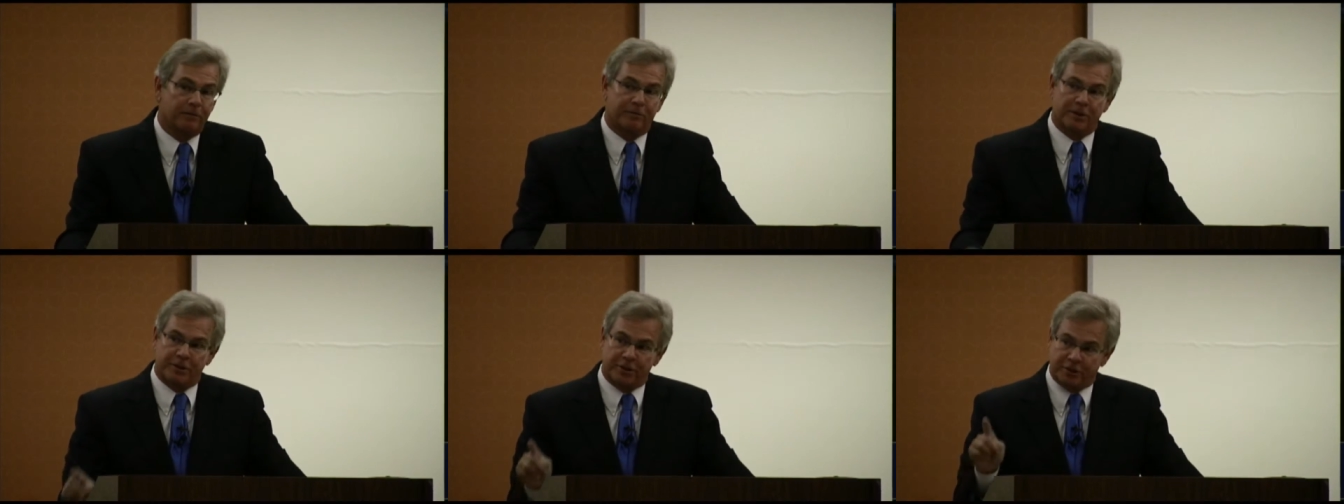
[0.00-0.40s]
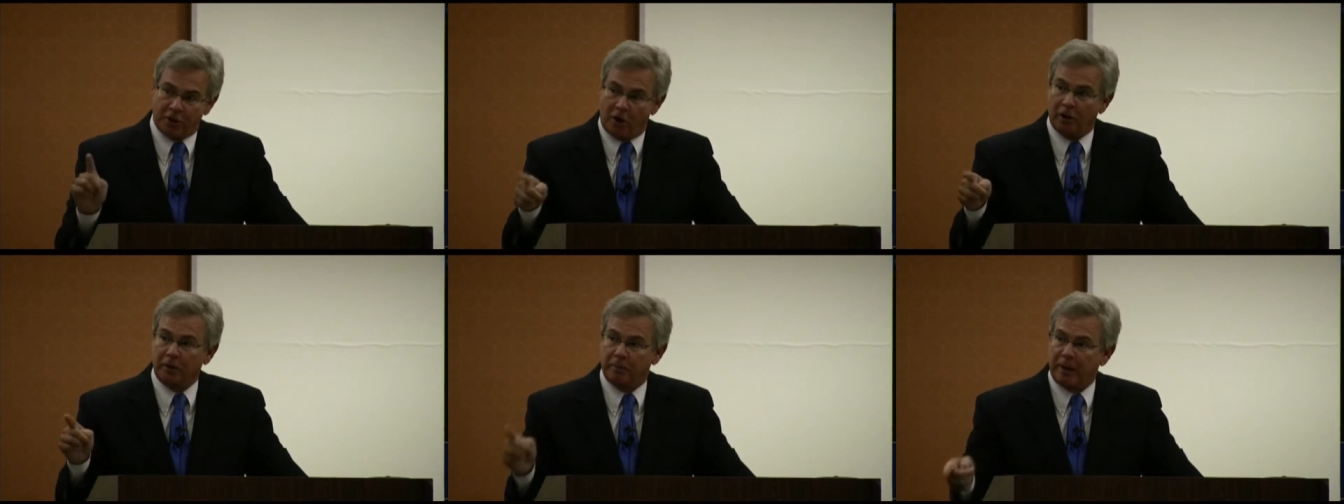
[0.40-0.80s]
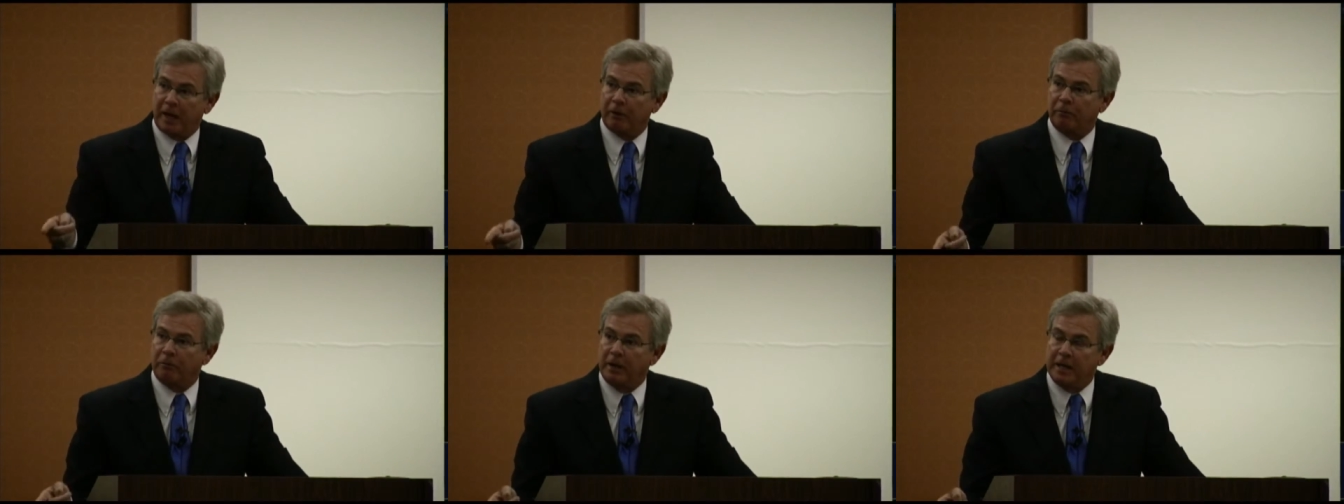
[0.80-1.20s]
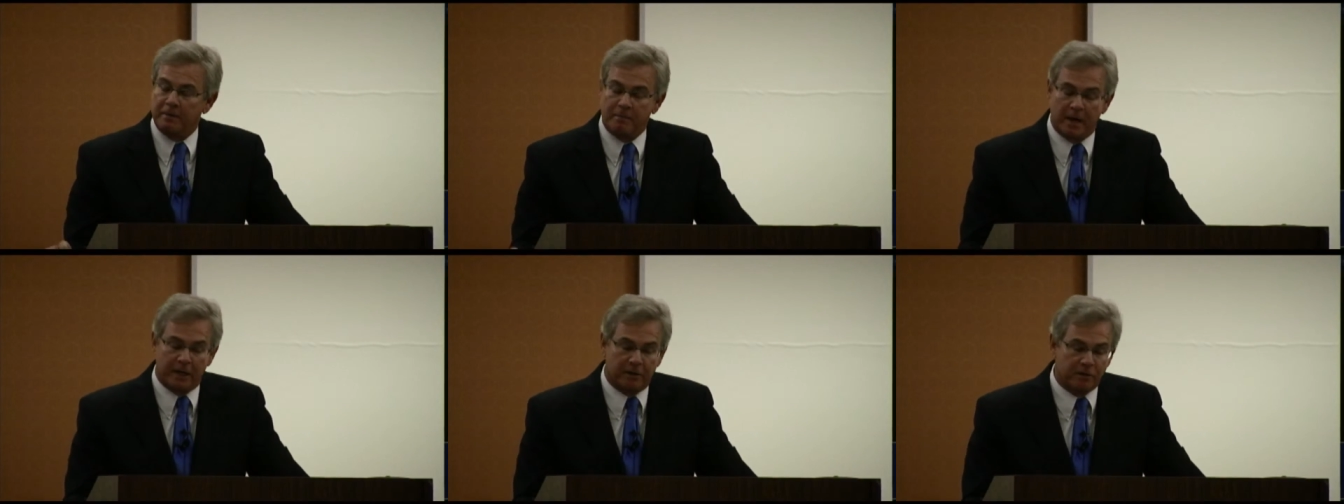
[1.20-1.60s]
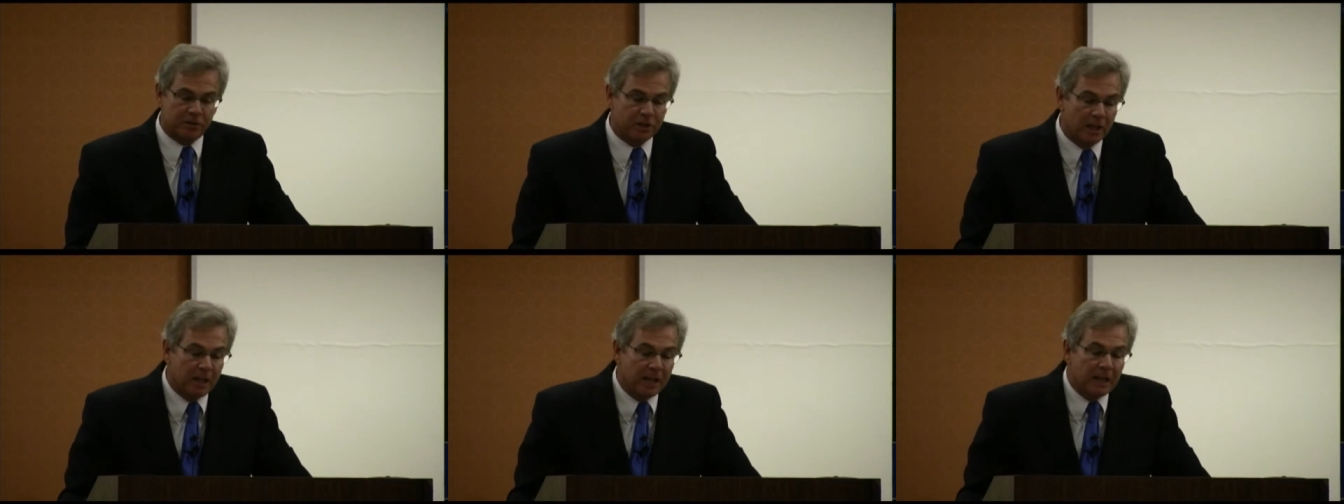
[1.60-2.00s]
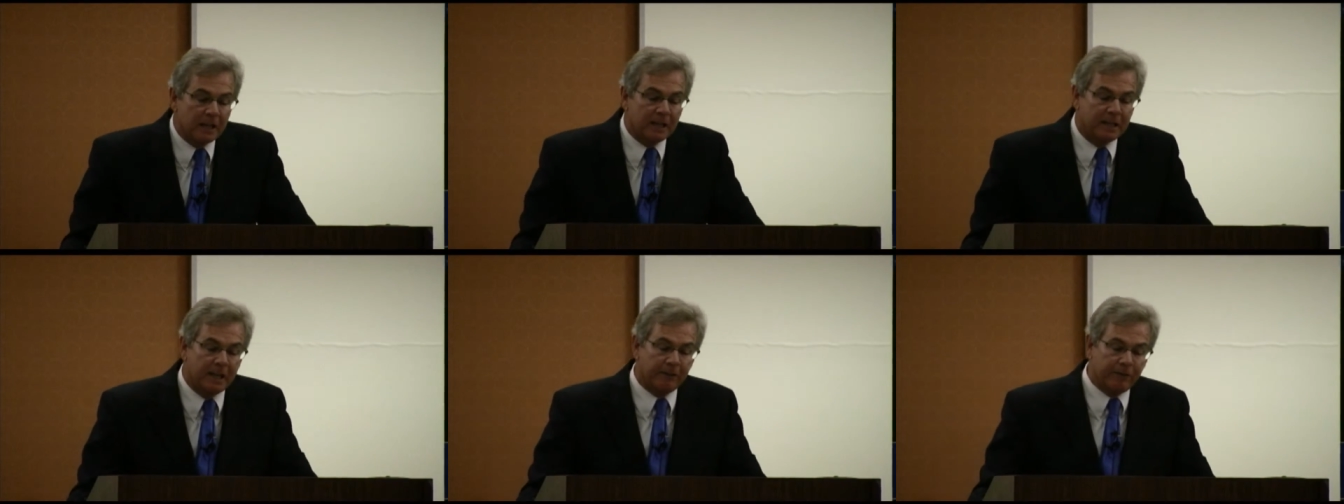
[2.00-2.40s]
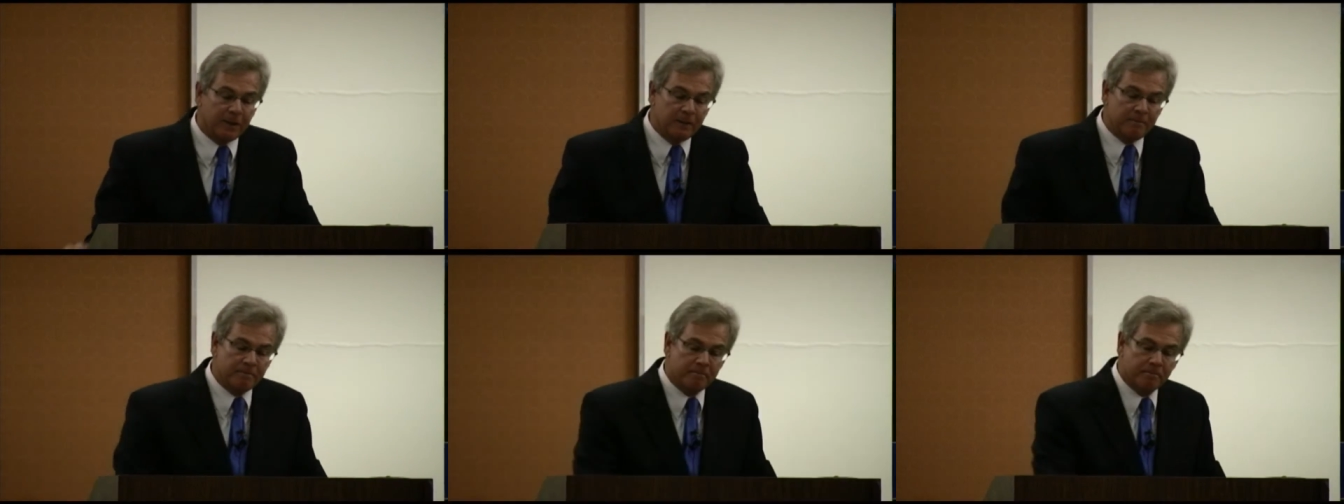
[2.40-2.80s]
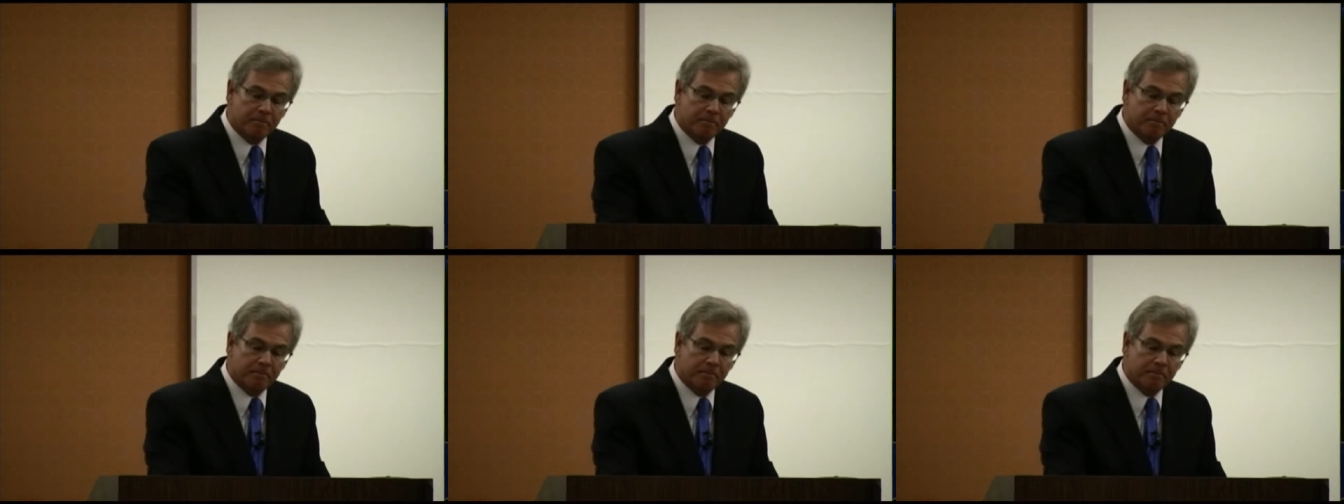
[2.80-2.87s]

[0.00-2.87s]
This is all about rainmakers. Giving